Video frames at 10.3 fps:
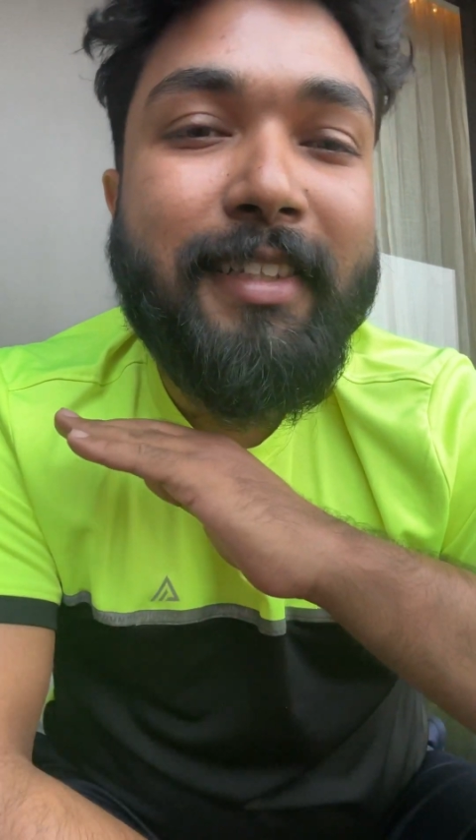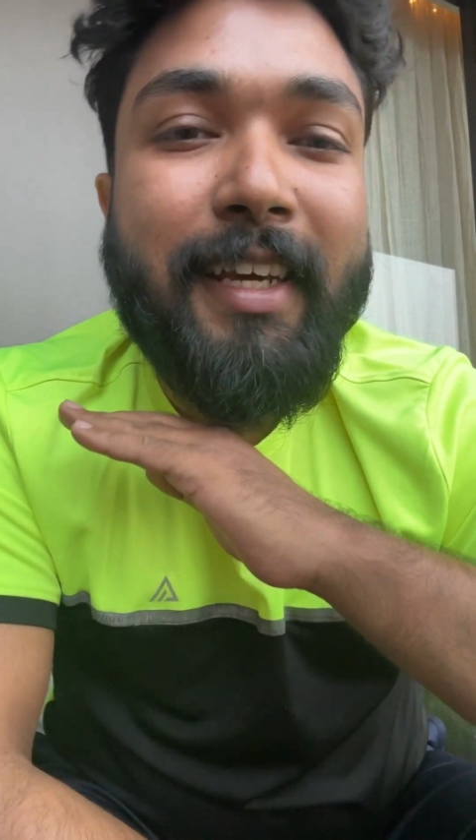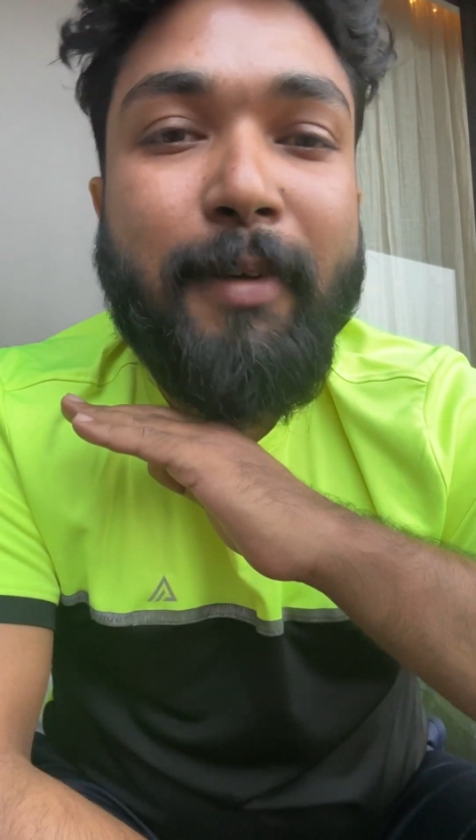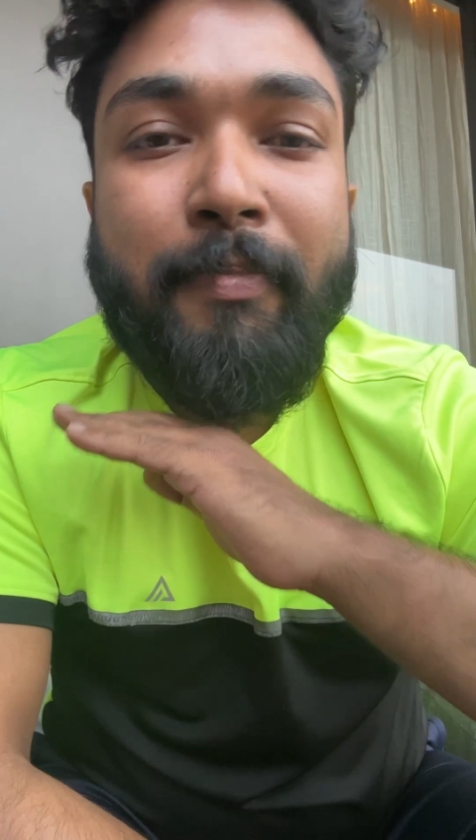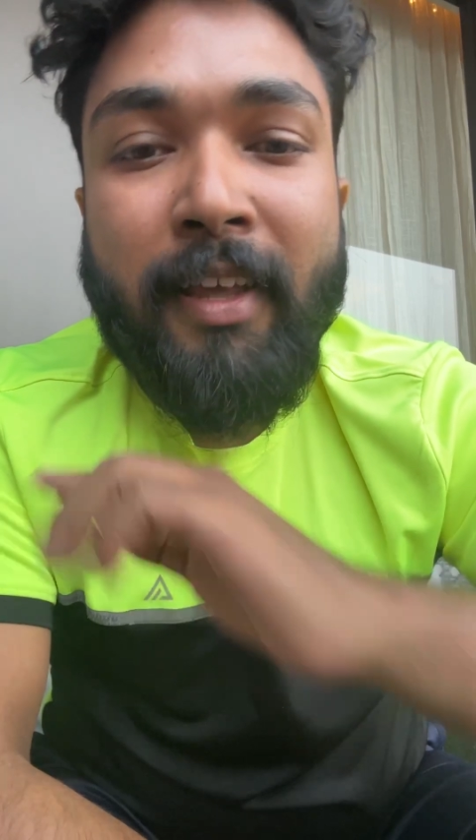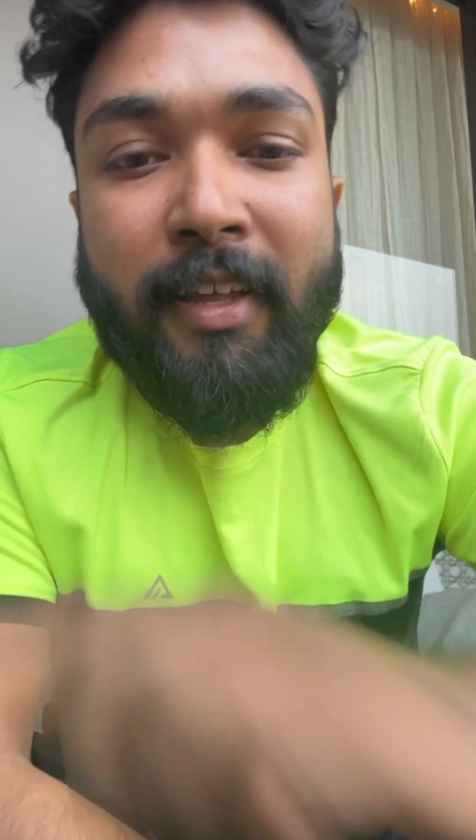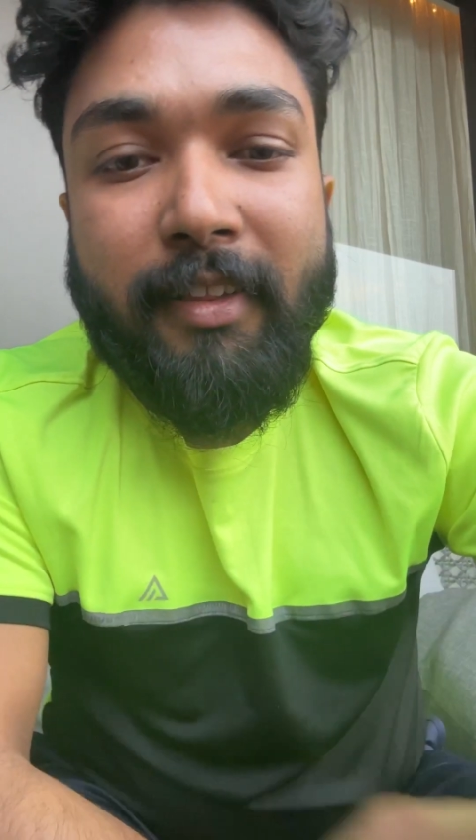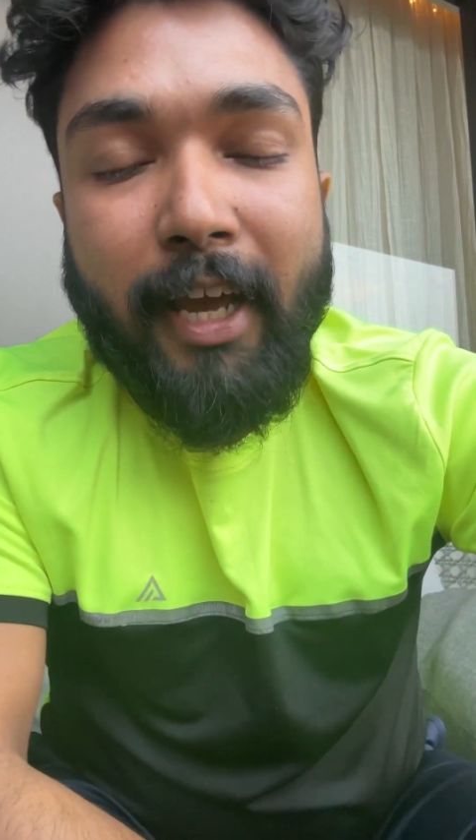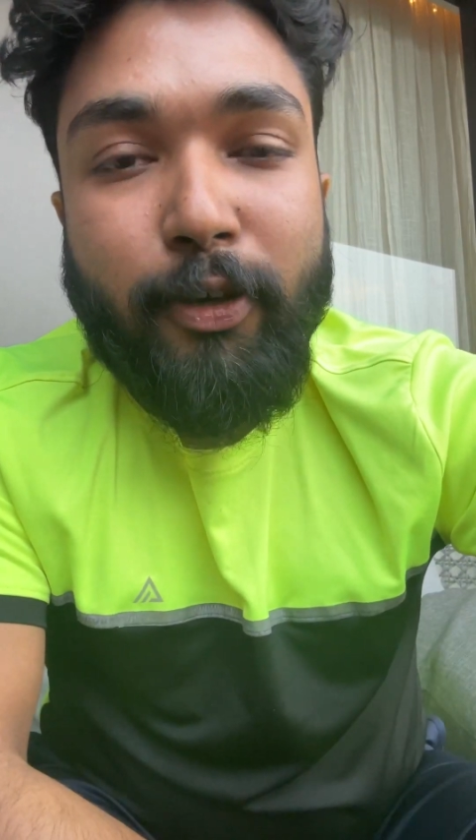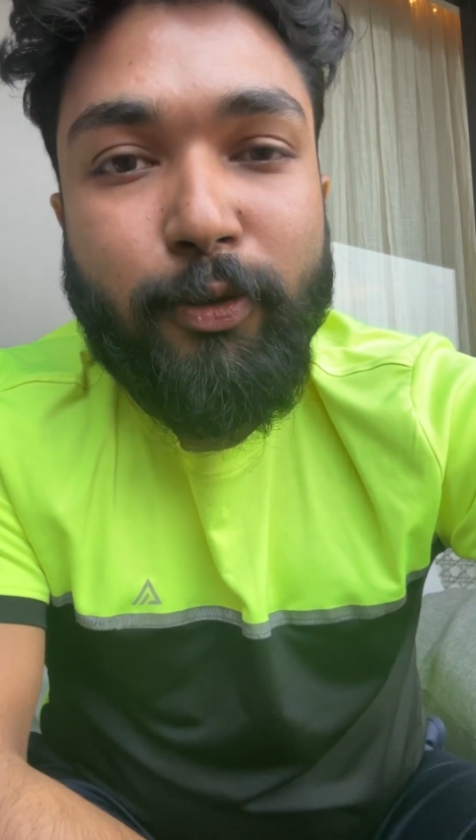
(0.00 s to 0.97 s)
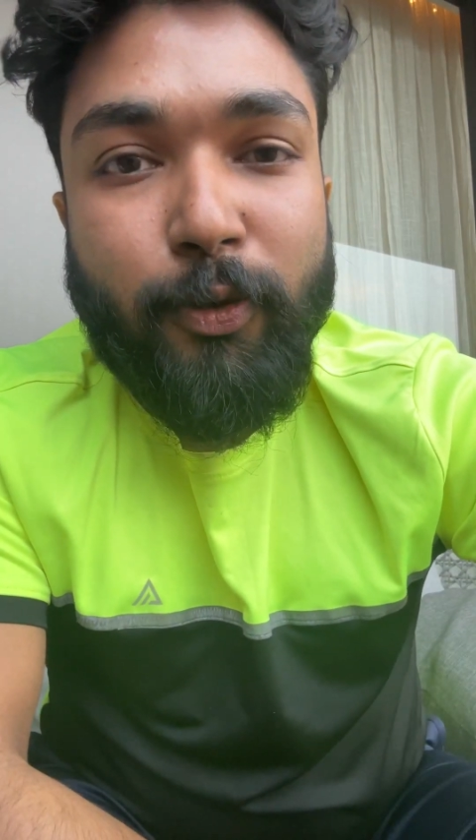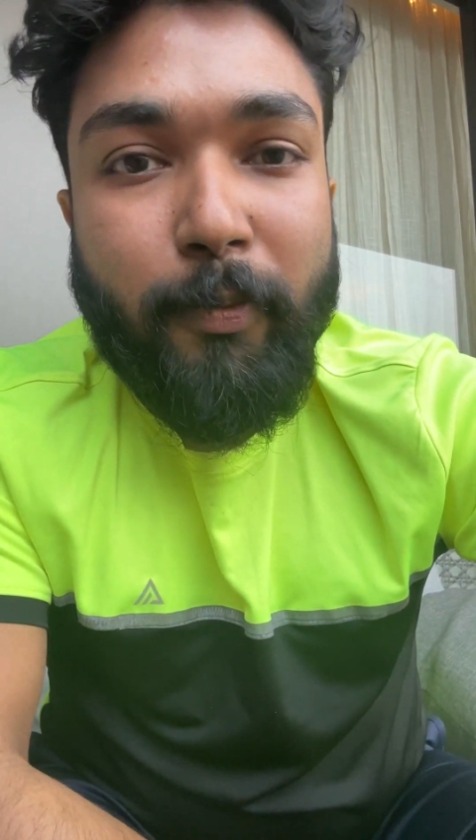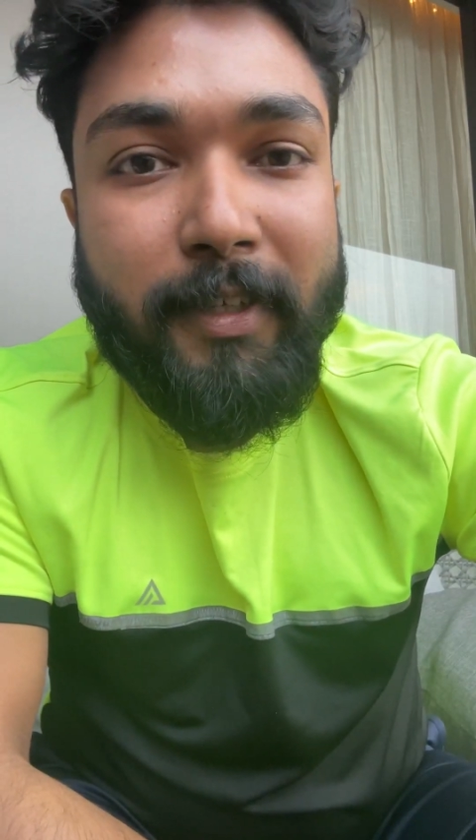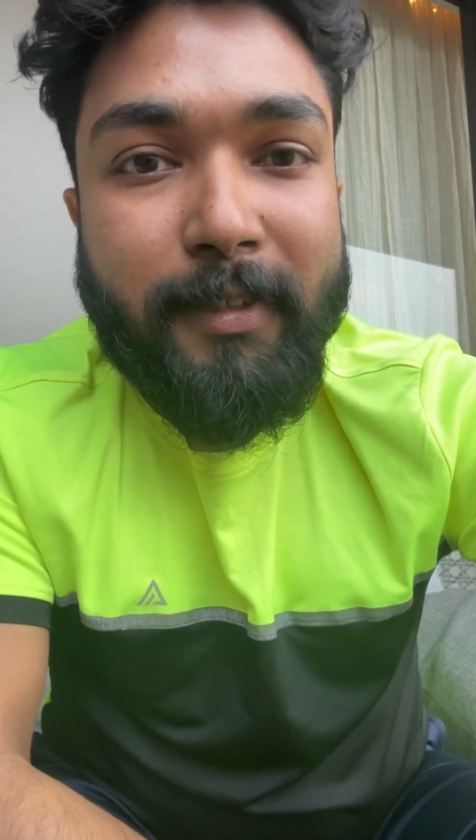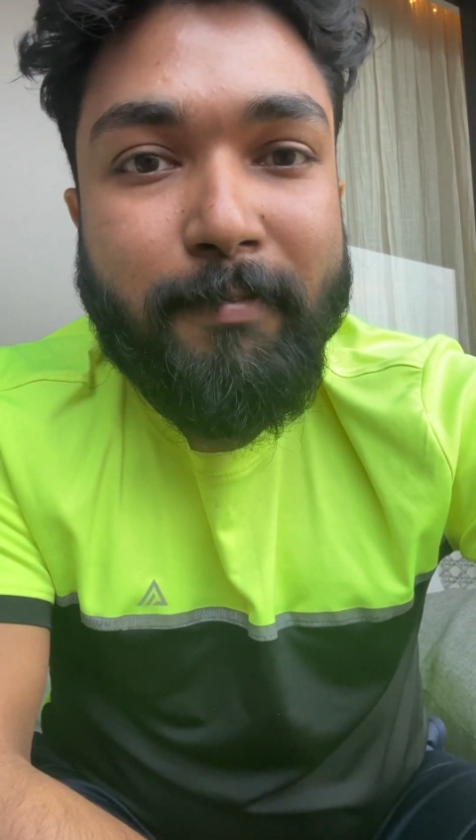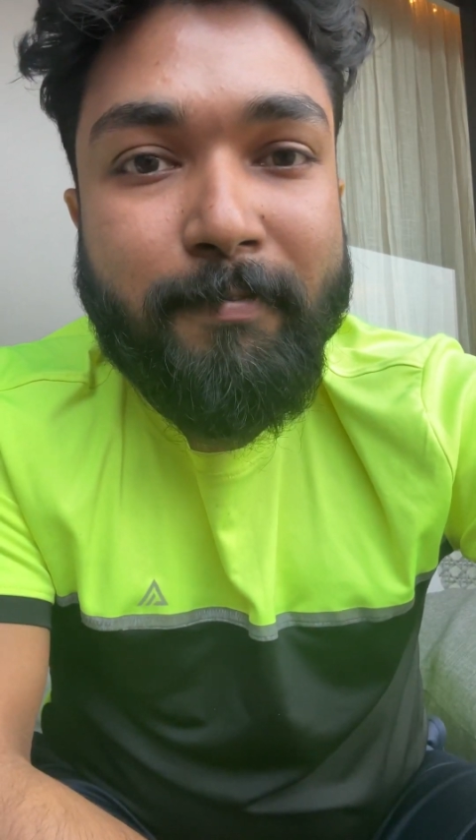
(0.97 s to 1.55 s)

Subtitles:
day. Thank you so much.